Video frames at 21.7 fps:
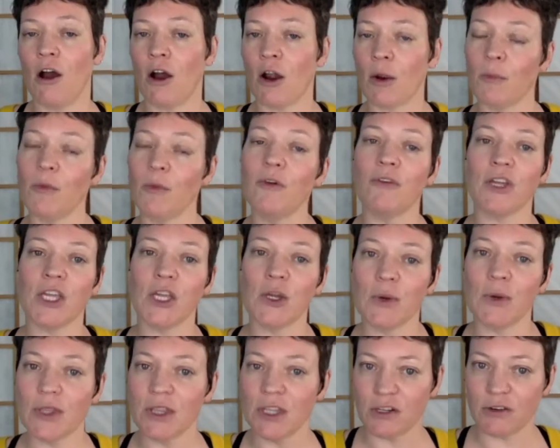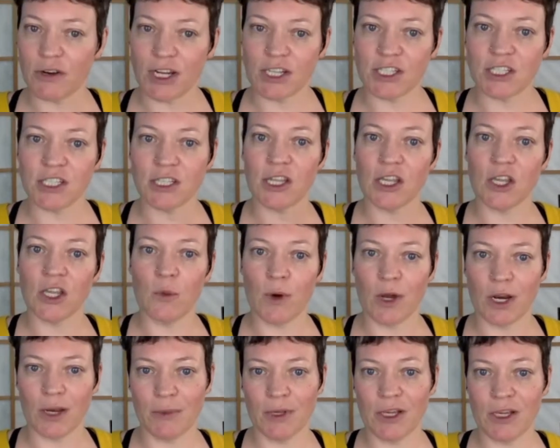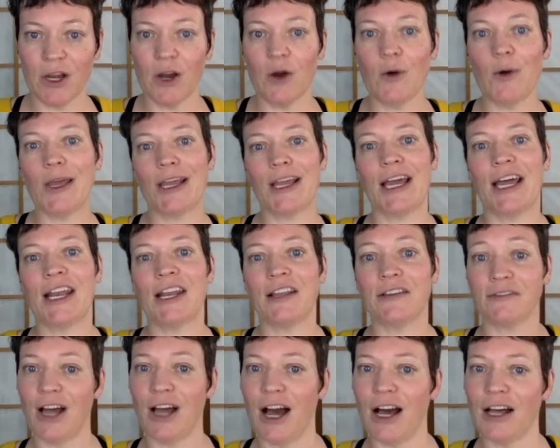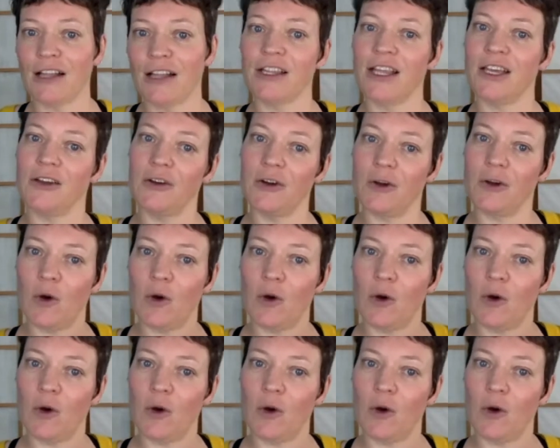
are moving you in the direction that you want to be going and if not like